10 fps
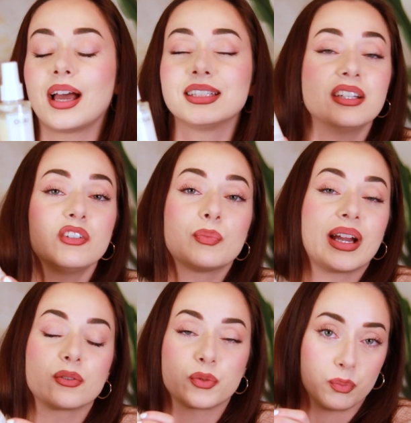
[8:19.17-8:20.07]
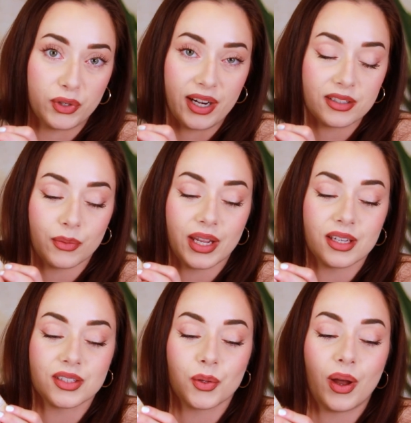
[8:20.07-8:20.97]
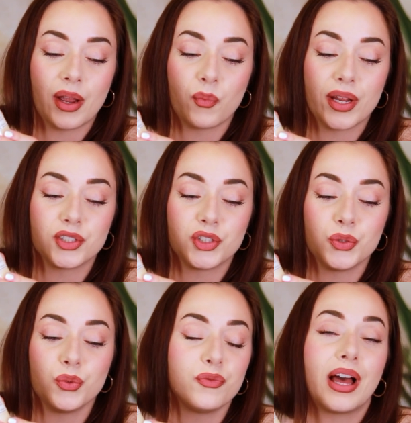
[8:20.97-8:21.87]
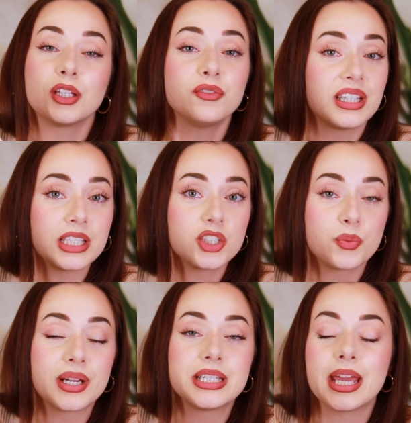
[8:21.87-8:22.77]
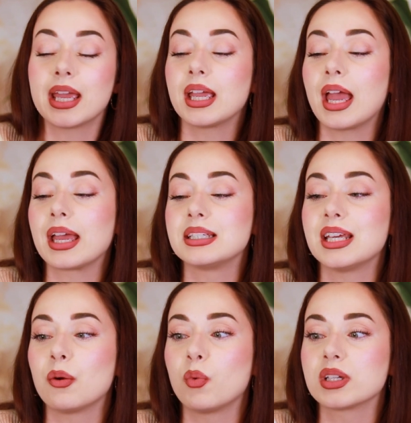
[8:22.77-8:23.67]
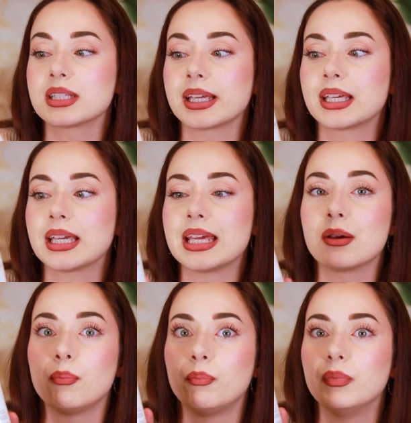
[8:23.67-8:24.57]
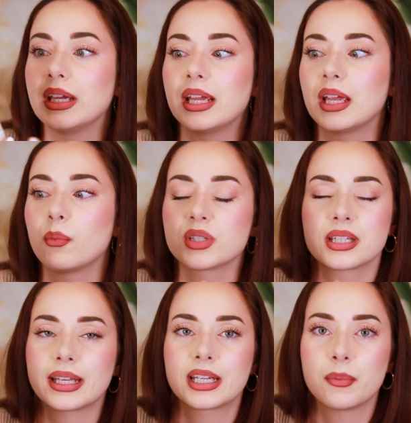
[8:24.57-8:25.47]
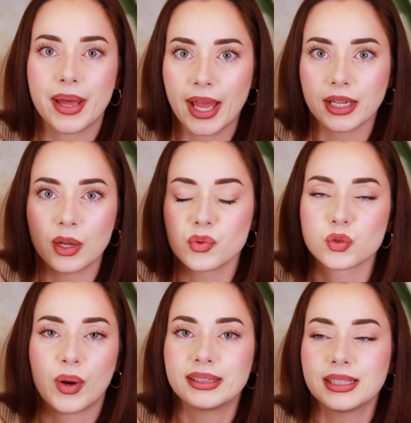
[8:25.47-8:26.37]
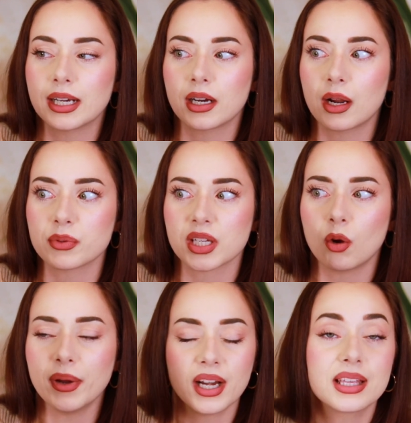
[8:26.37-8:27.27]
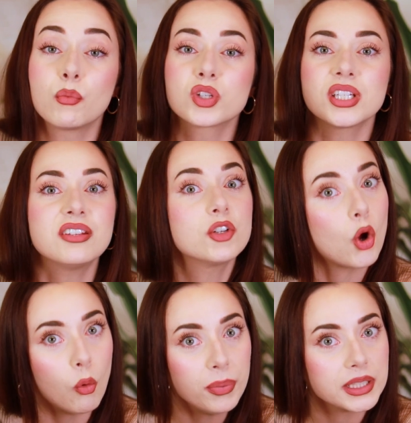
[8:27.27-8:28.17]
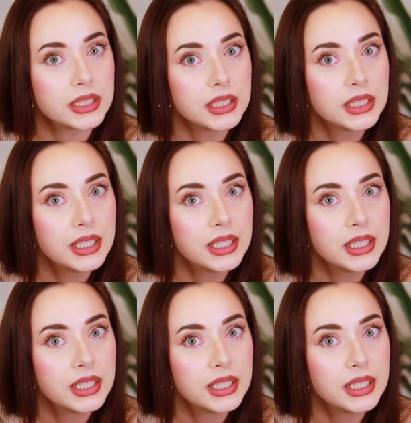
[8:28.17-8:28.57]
I didn't even buy it full price. Okay. So I went to Value Village one day and it was like in a bag. It was right there. And I was like, oh my God, it wasn't even open.